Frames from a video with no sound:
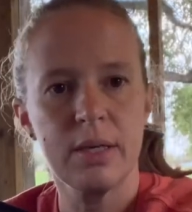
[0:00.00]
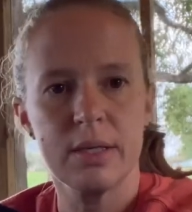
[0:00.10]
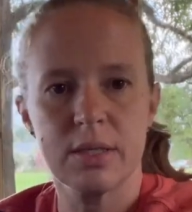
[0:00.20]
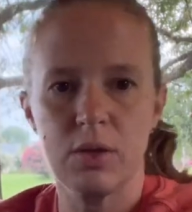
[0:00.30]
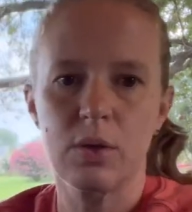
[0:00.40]

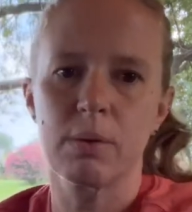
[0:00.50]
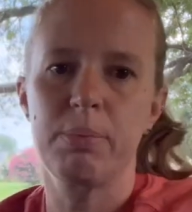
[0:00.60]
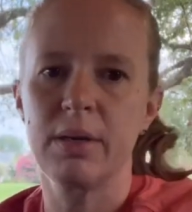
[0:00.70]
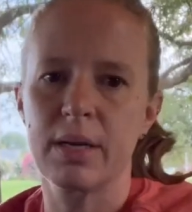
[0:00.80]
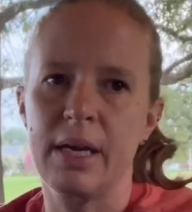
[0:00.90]
So you could
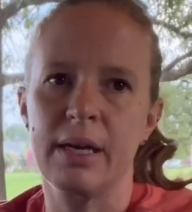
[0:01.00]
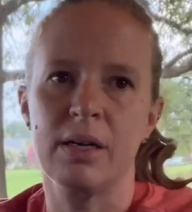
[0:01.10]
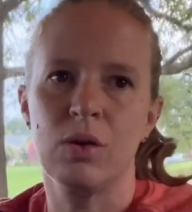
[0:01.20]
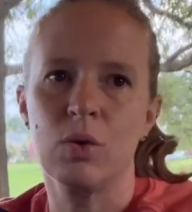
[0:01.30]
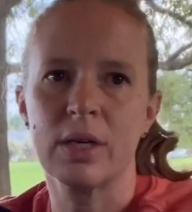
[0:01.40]
put a uh,
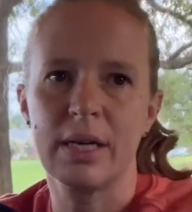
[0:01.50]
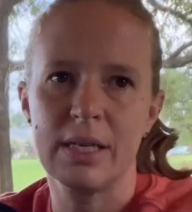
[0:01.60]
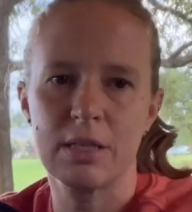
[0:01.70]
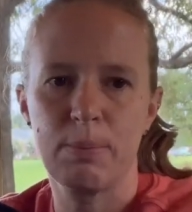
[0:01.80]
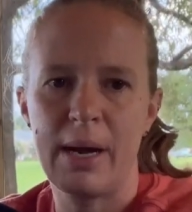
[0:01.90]

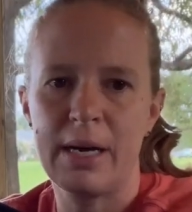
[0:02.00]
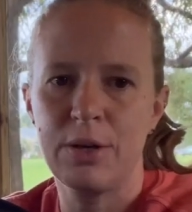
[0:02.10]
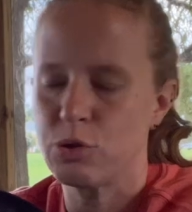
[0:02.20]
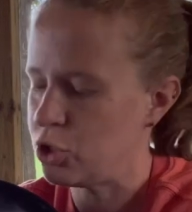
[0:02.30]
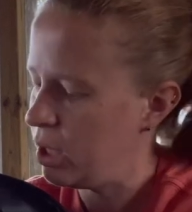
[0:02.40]
organizer
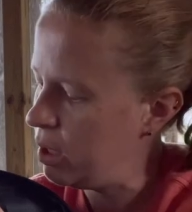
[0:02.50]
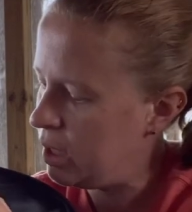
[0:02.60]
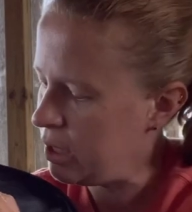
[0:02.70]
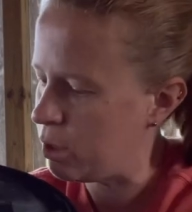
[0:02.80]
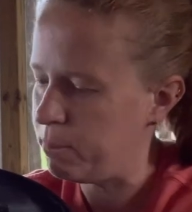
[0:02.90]
pouch,
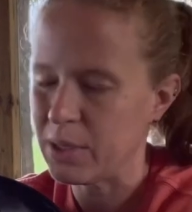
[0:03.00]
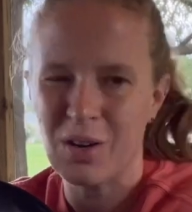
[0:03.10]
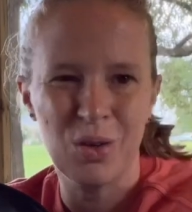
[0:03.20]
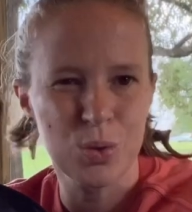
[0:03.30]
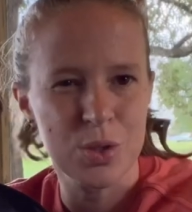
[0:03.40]
you could put your
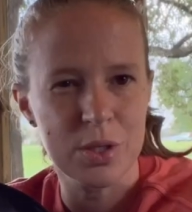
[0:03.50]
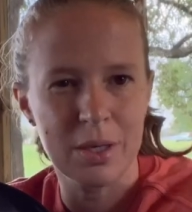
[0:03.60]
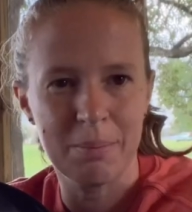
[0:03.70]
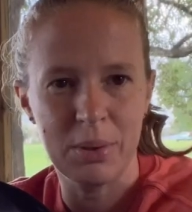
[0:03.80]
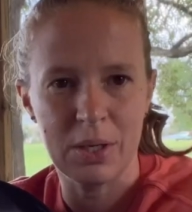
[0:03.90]
holster
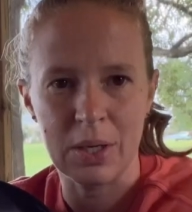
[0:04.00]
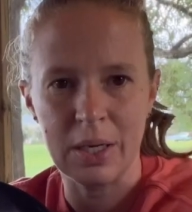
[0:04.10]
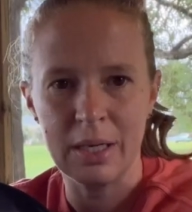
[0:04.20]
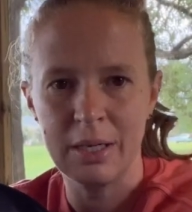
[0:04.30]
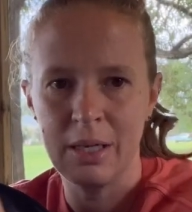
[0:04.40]
and put your
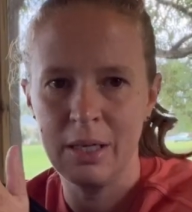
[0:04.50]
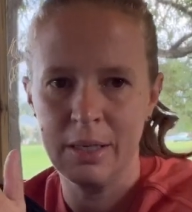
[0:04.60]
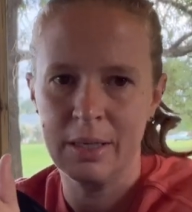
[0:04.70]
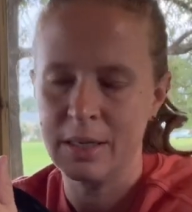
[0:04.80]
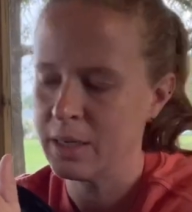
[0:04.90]
gun
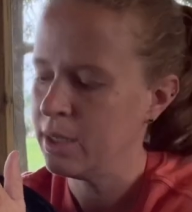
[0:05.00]
here.